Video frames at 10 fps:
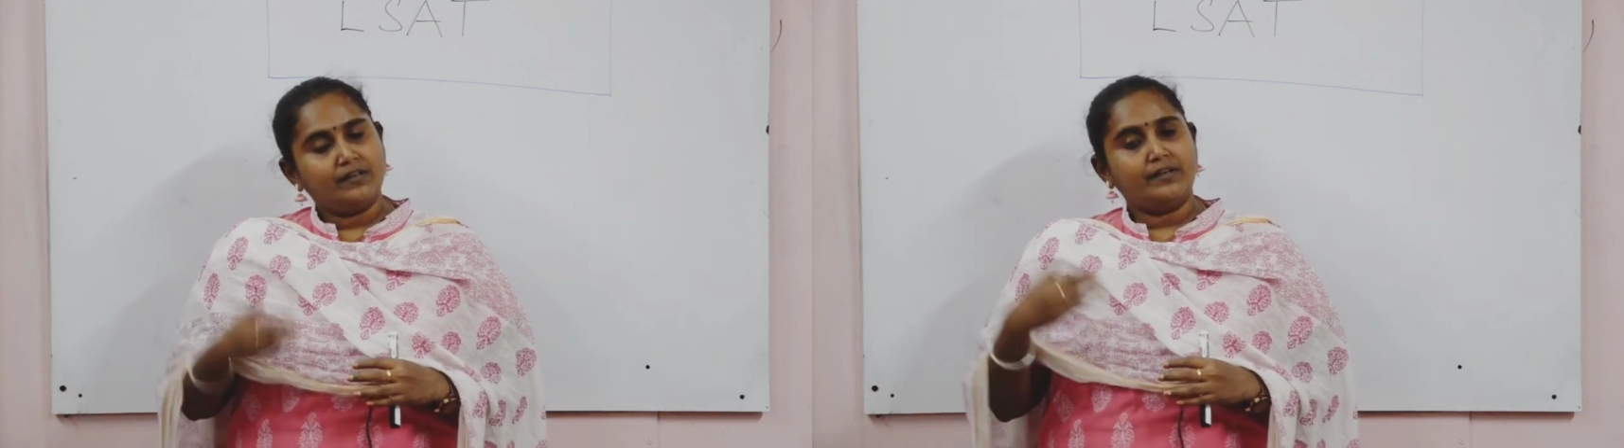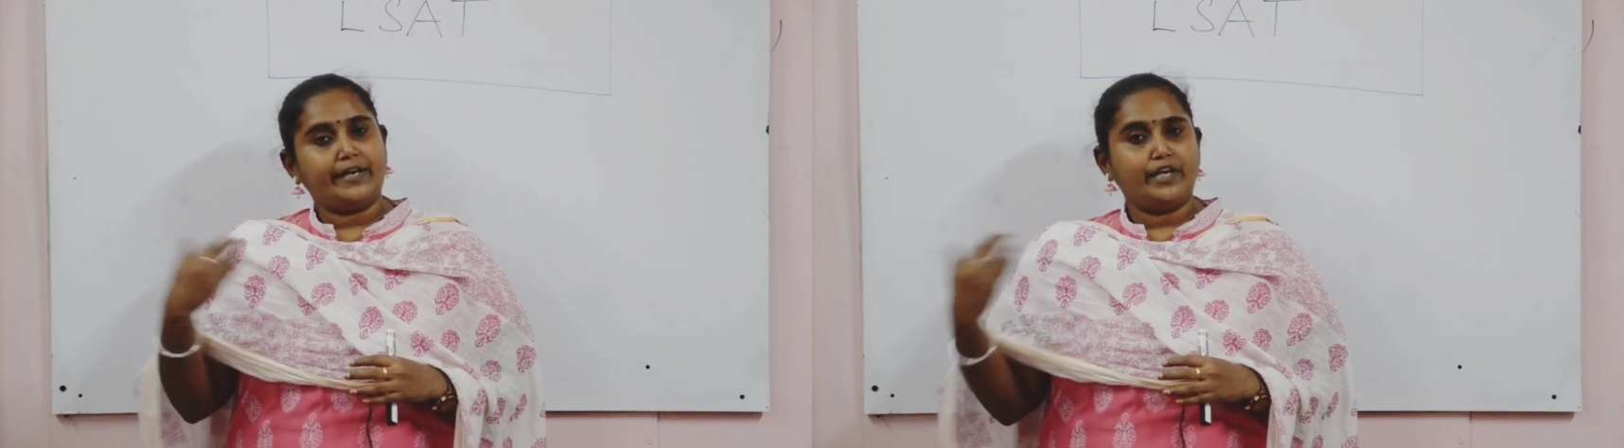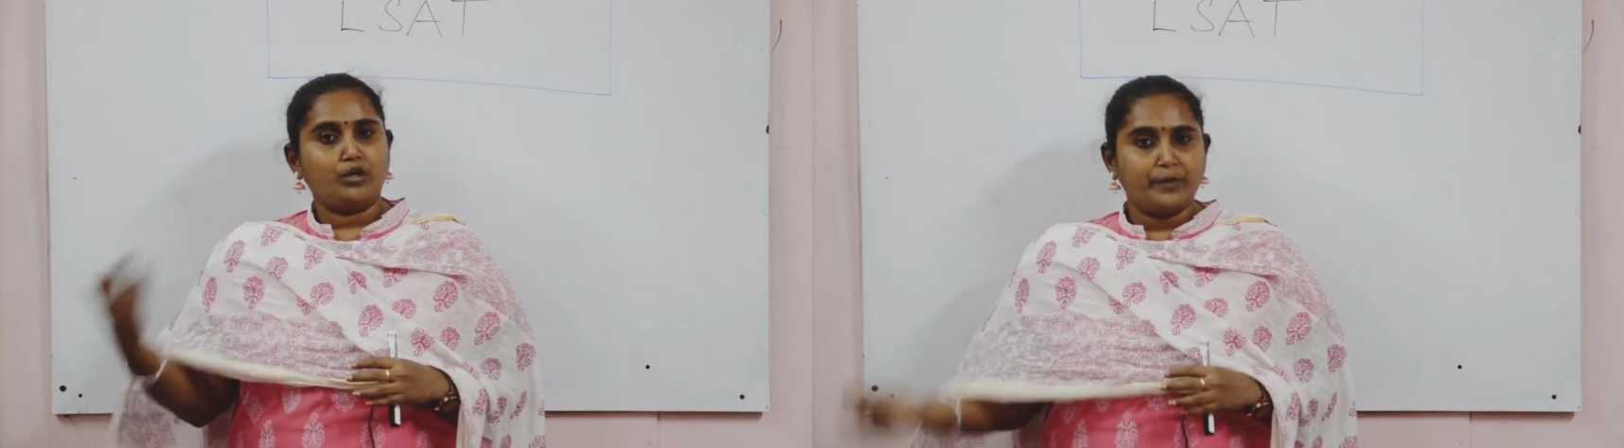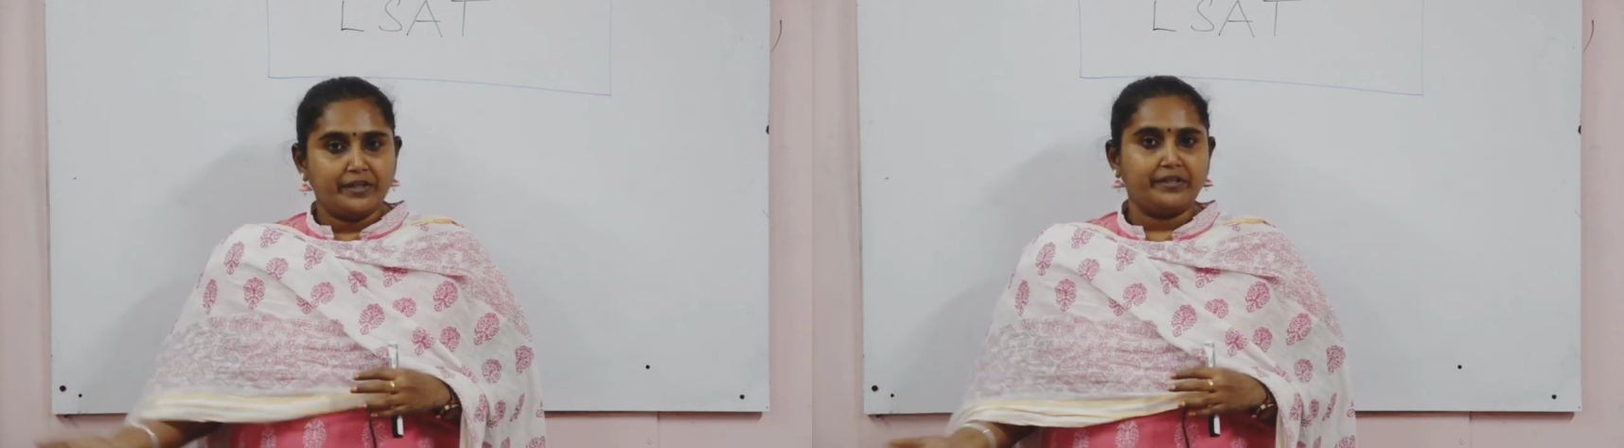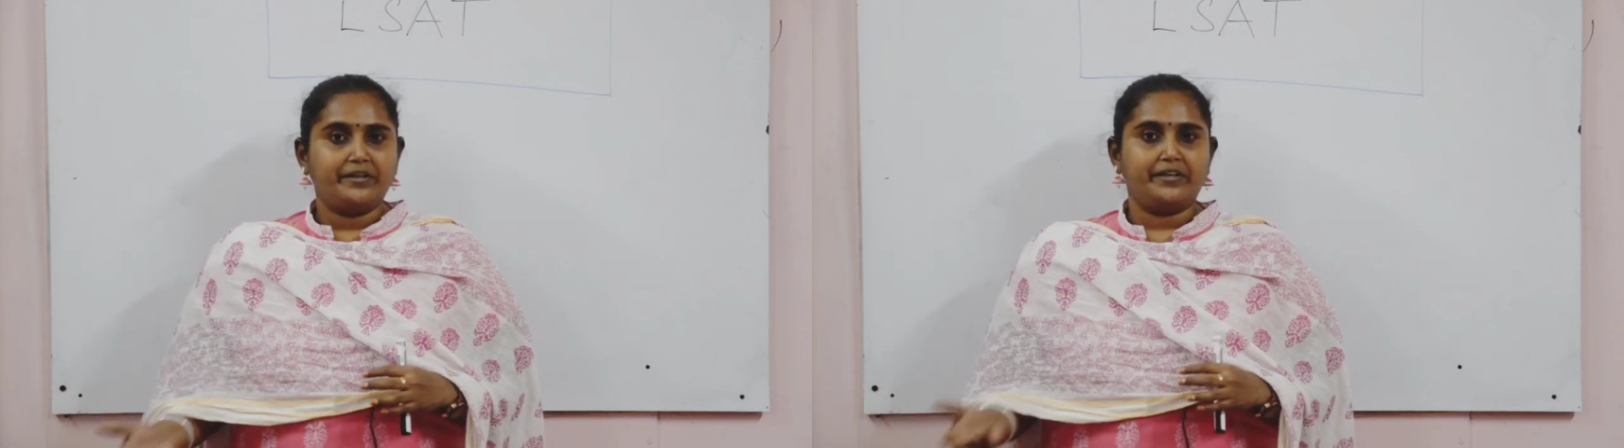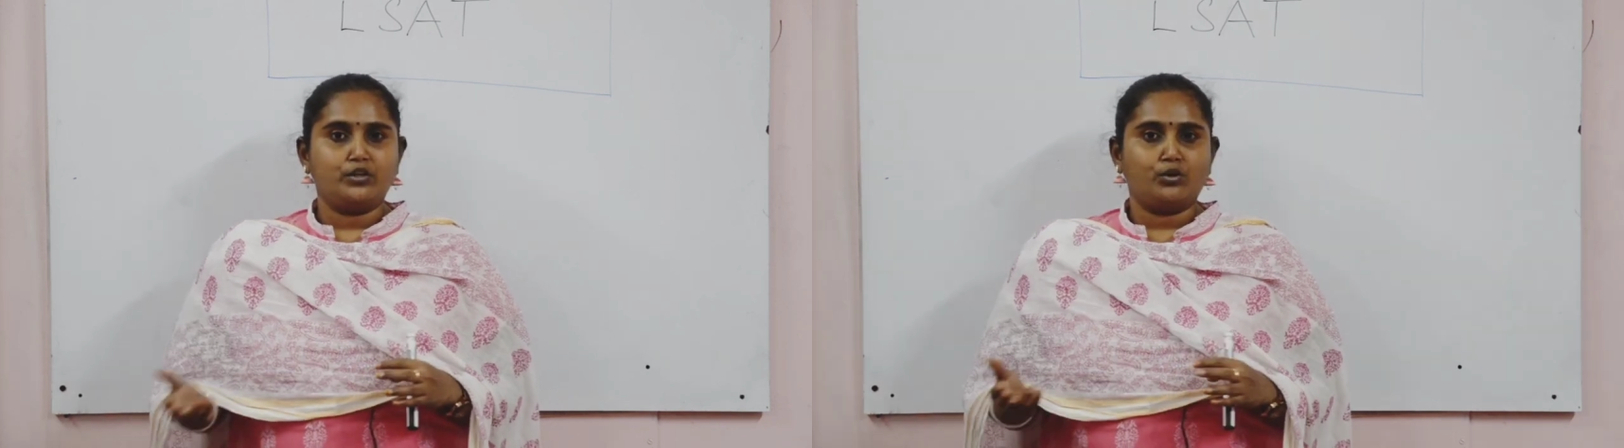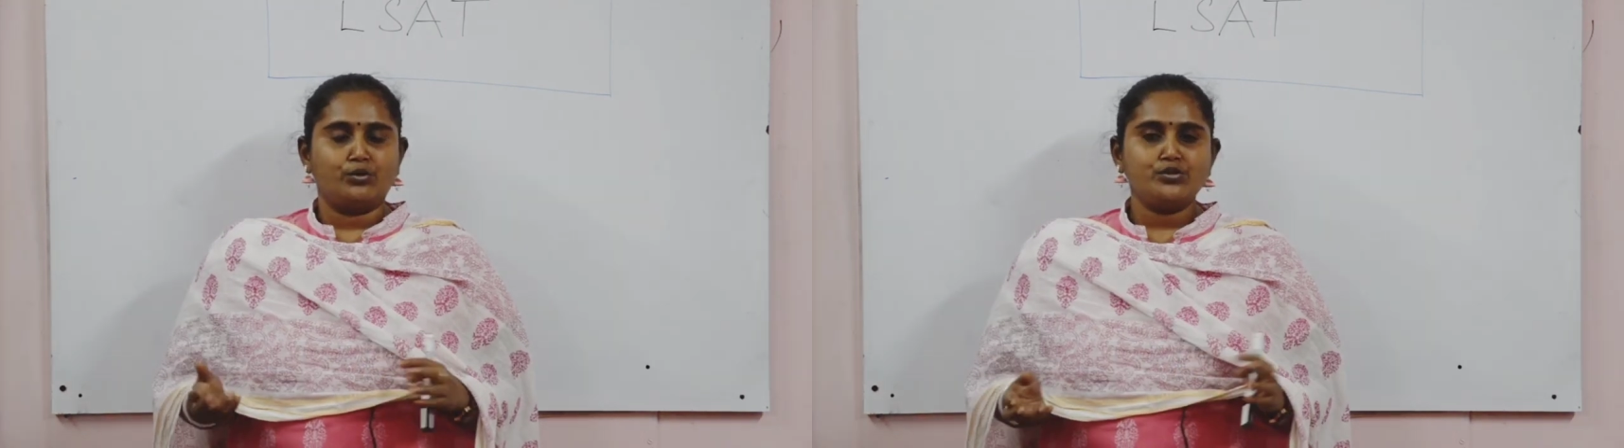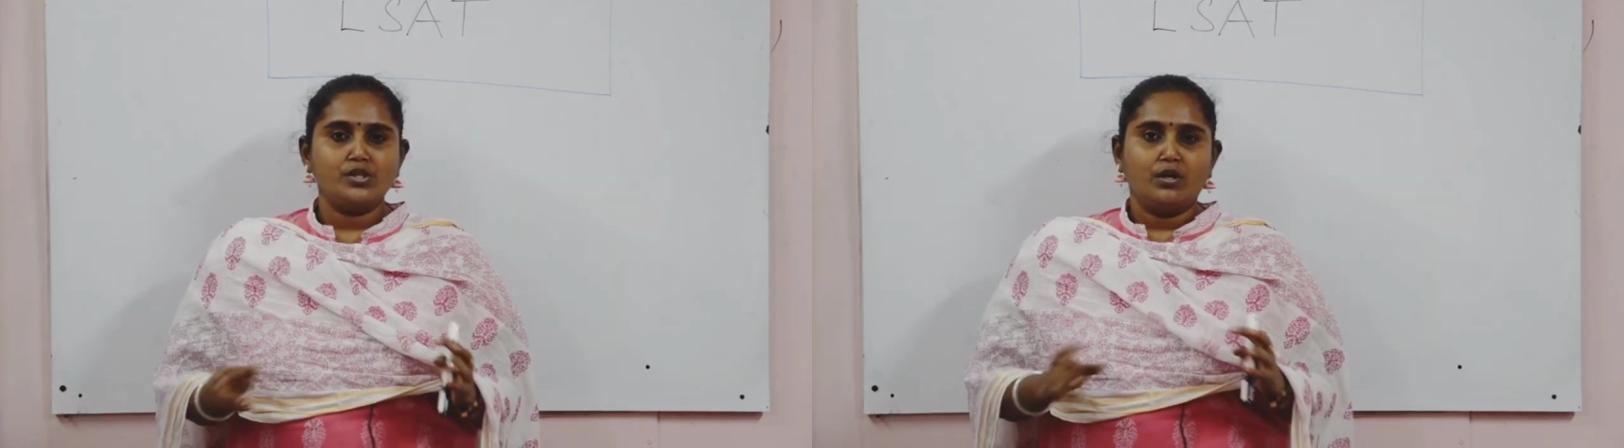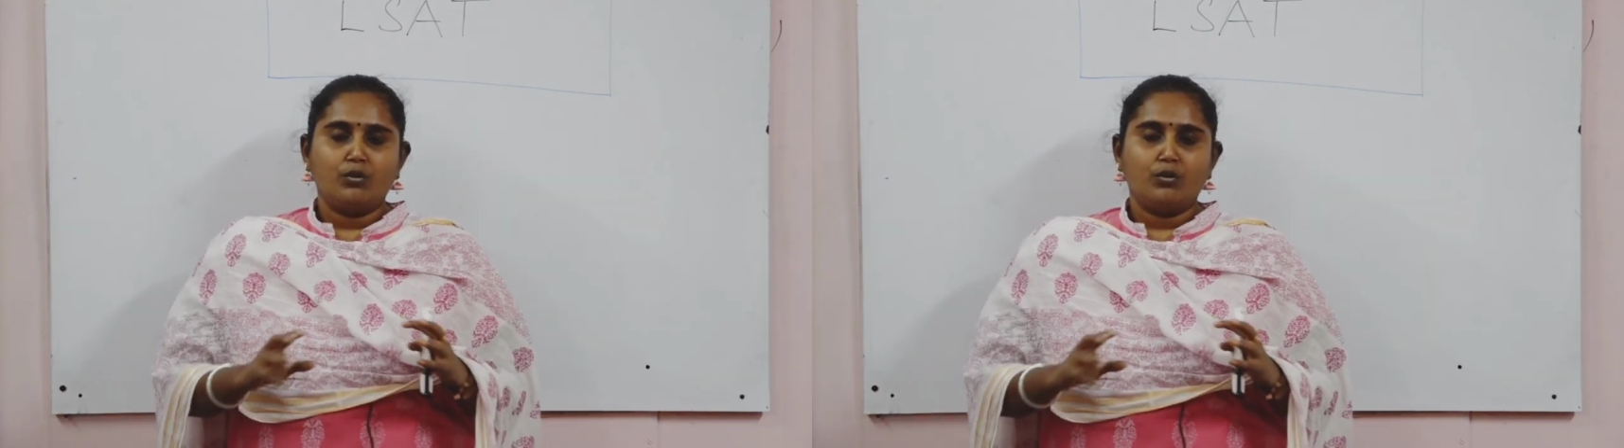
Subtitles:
and taking up an integrated course,